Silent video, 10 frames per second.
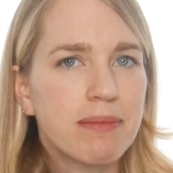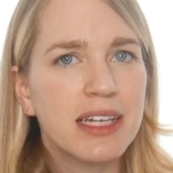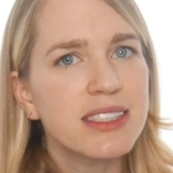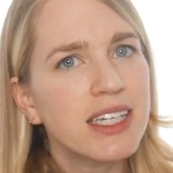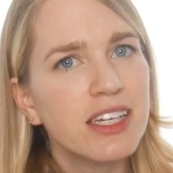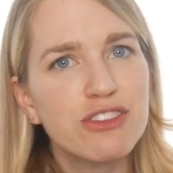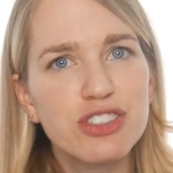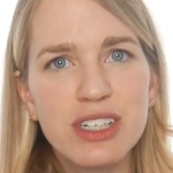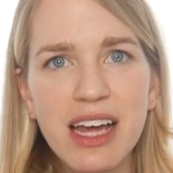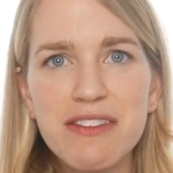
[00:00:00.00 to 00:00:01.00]
I'm not saying you
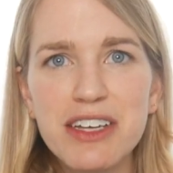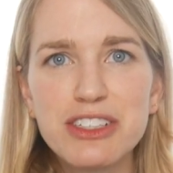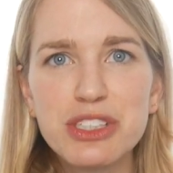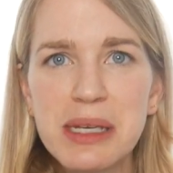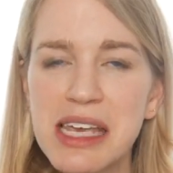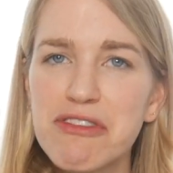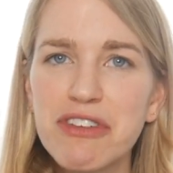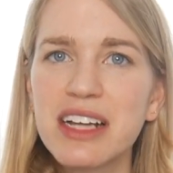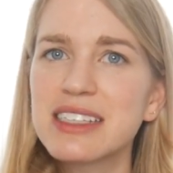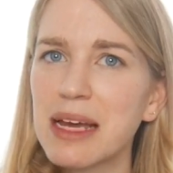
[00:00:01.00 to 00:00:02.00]
shouldn't have English-speaking
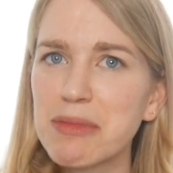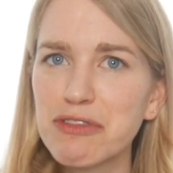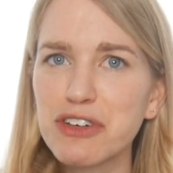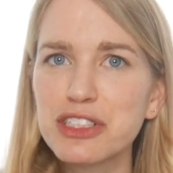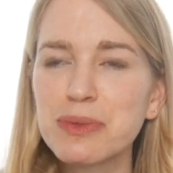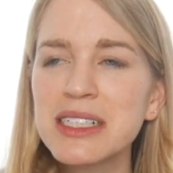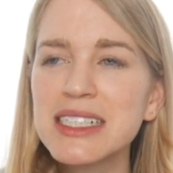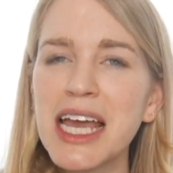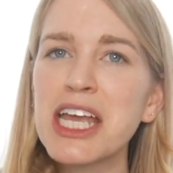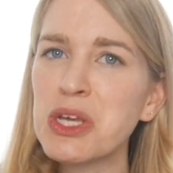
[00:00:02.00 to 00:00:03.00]
friends. I'm the first one to
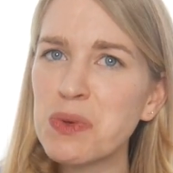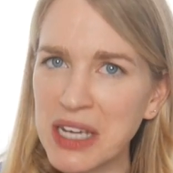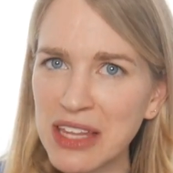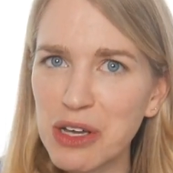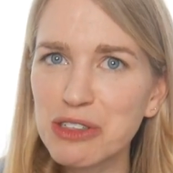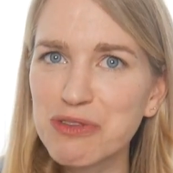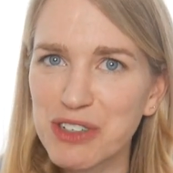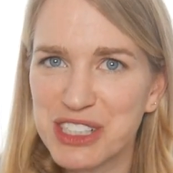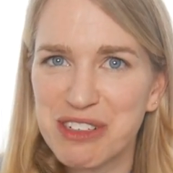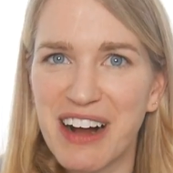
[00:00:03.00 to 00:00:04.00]
say you need those
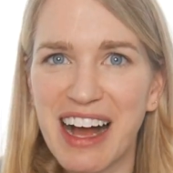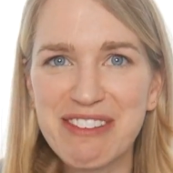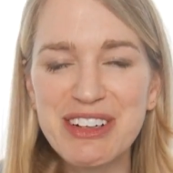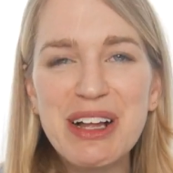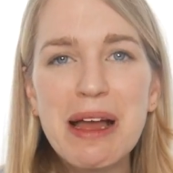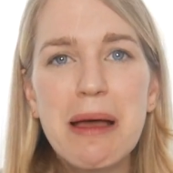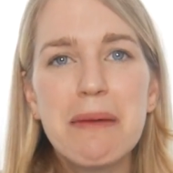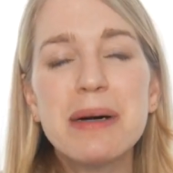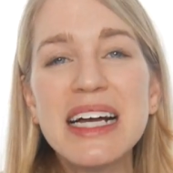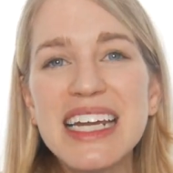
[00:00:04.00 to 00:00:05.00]
for survival.
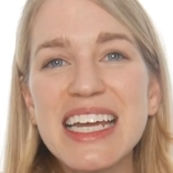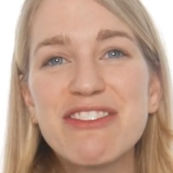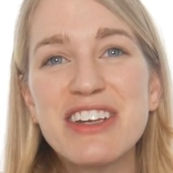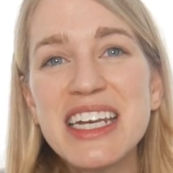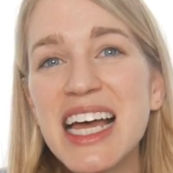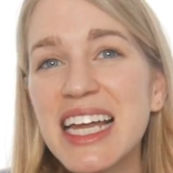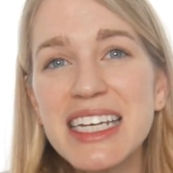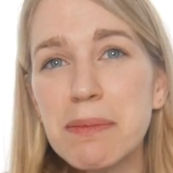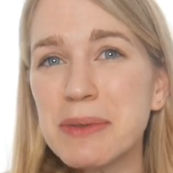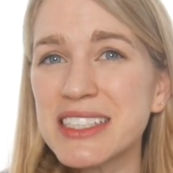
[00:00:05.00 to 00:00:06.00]
But if
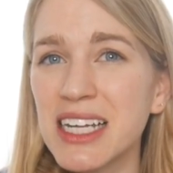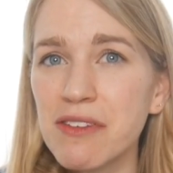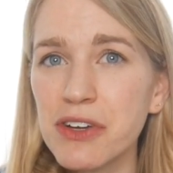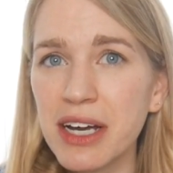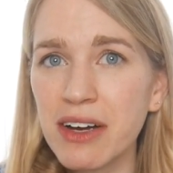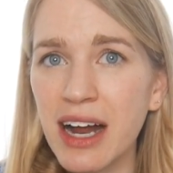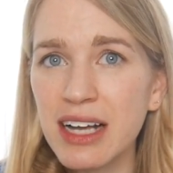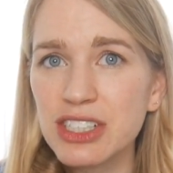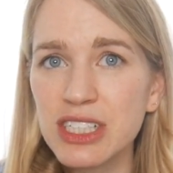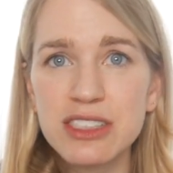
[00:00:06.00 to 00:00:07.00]
90% of your
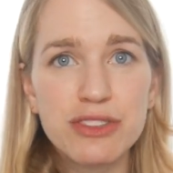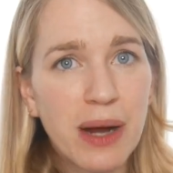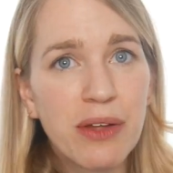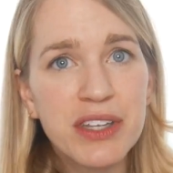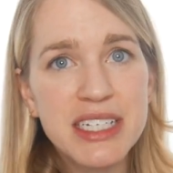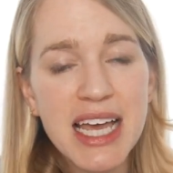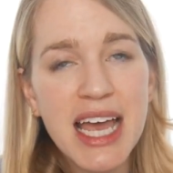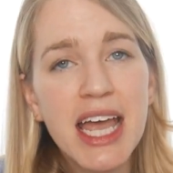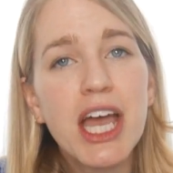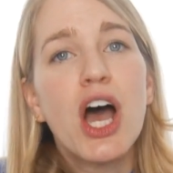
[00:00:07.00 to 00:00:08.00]
interactions throughout the
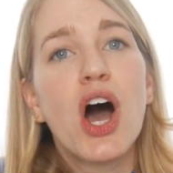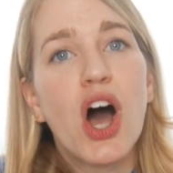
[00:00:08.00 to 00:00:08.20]
day